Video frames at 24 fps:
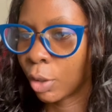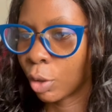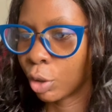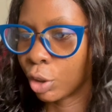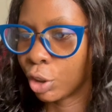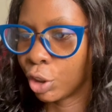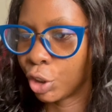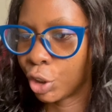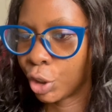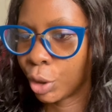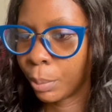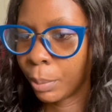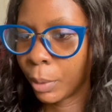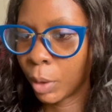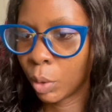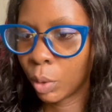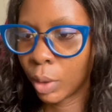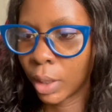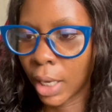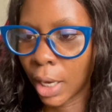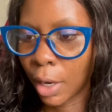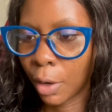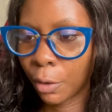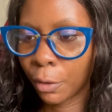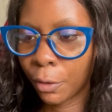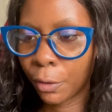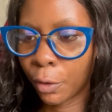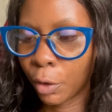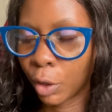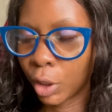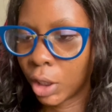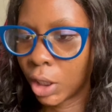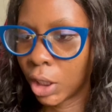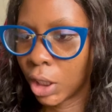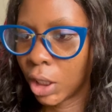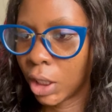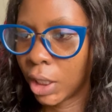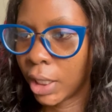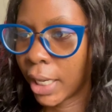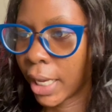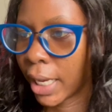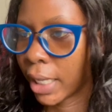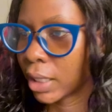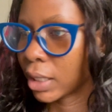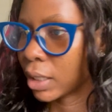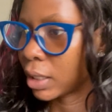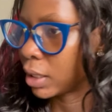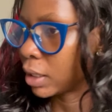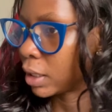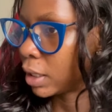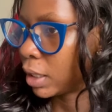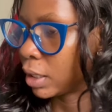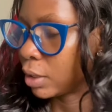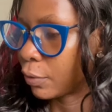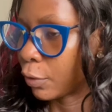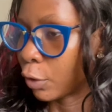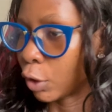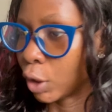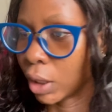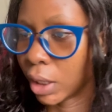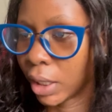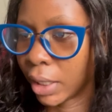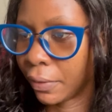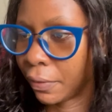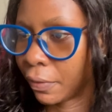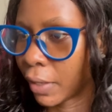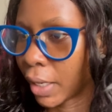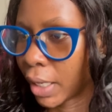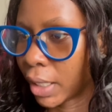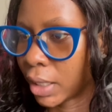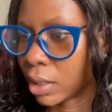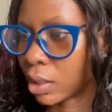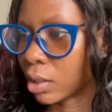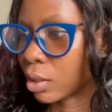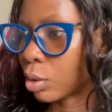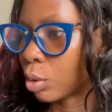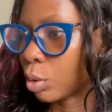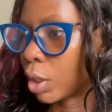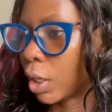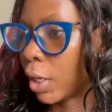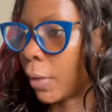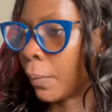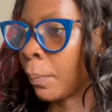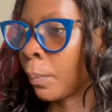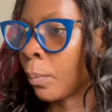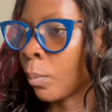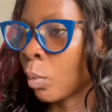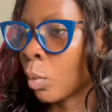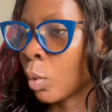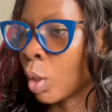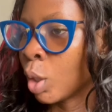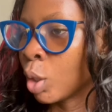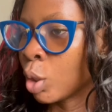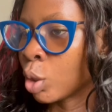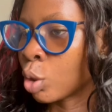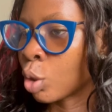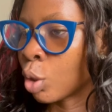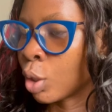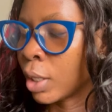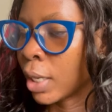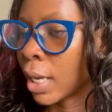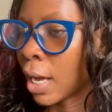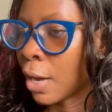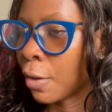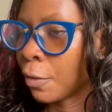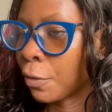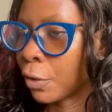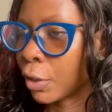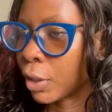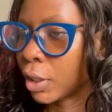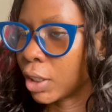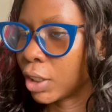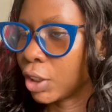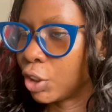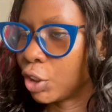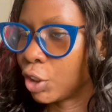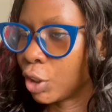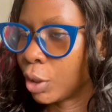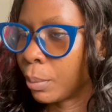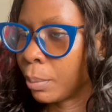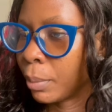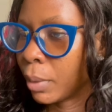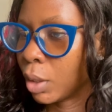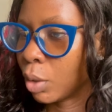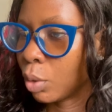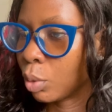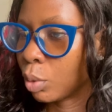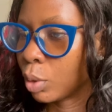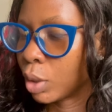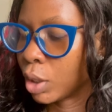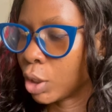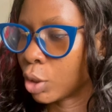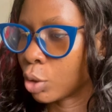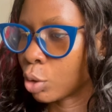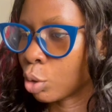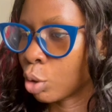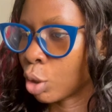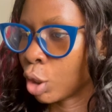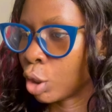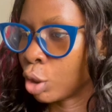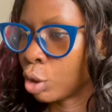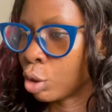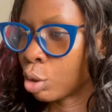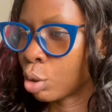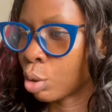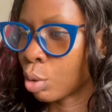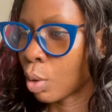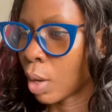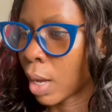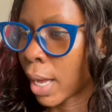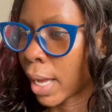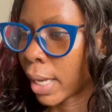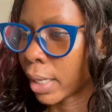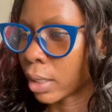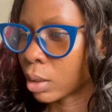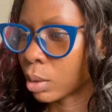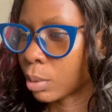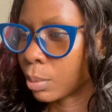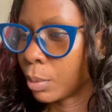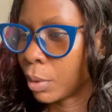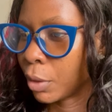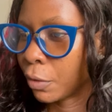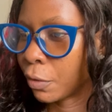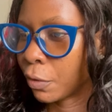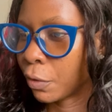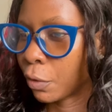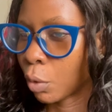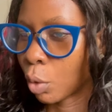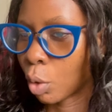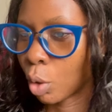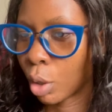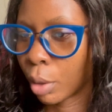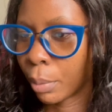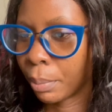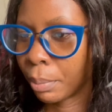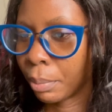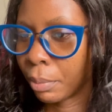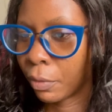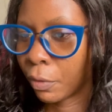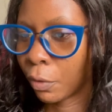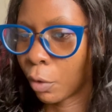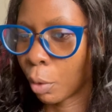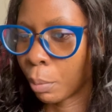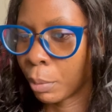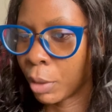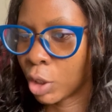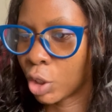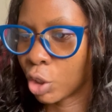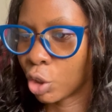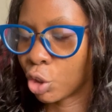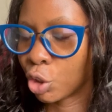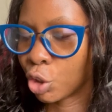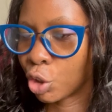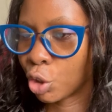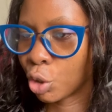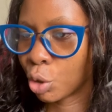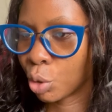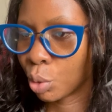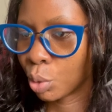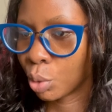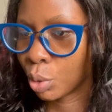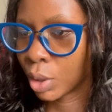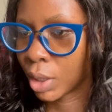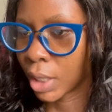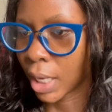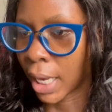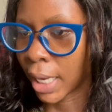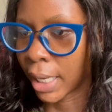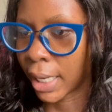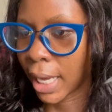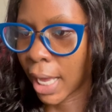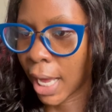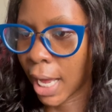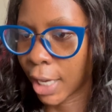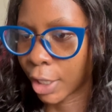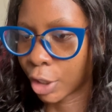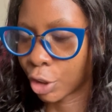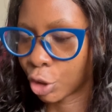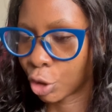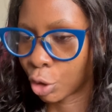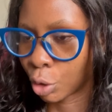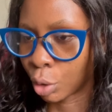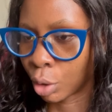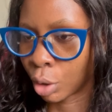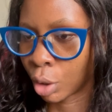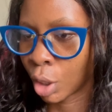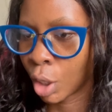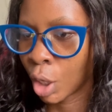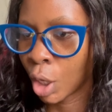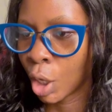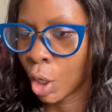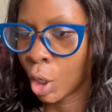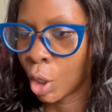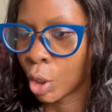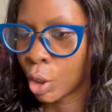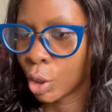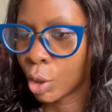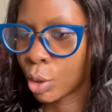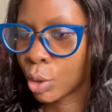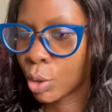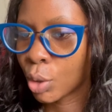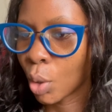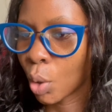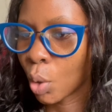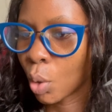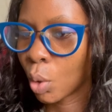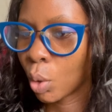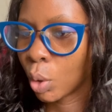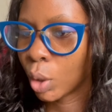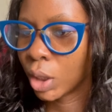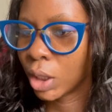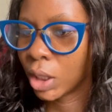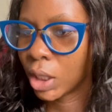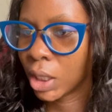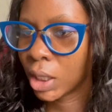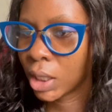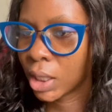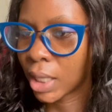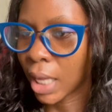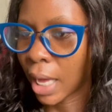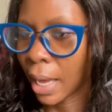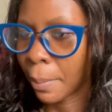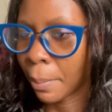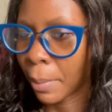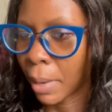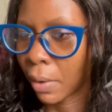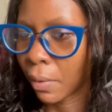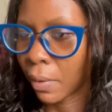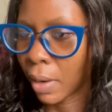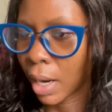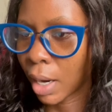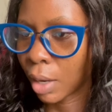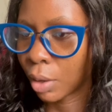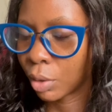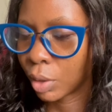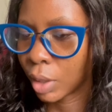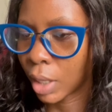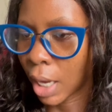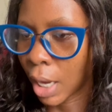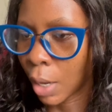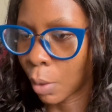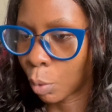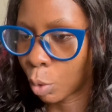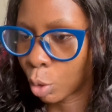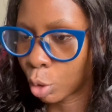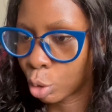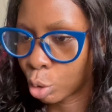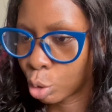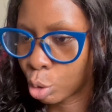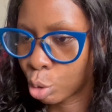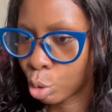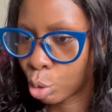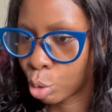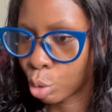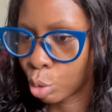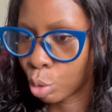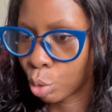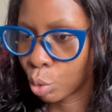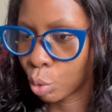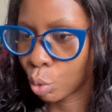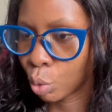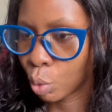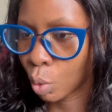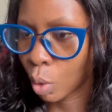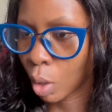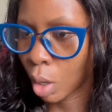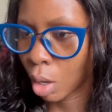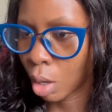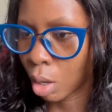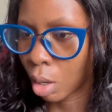on Gmail now for the events, okay? So now for the Gmail, is going to ask me for me to choose an action. So this time around, I want to